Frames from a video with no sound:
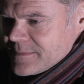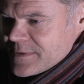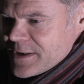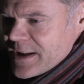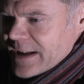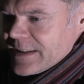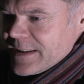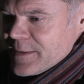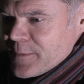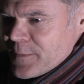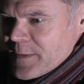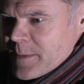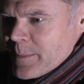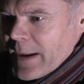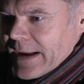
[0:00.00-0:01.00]
negative
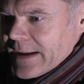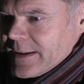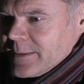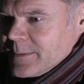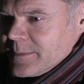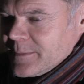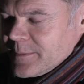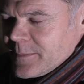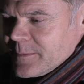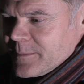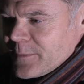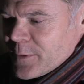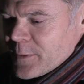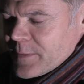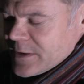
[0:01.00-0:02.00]
feedback
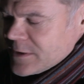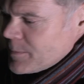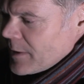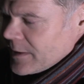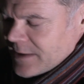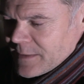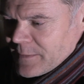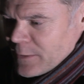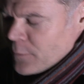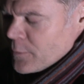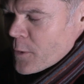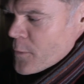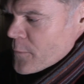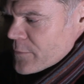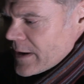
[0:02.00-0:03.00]
for Adventure Bike TV
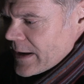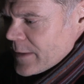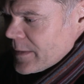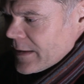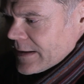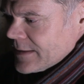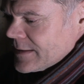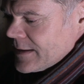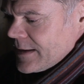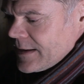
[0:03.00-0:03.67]
or for anything.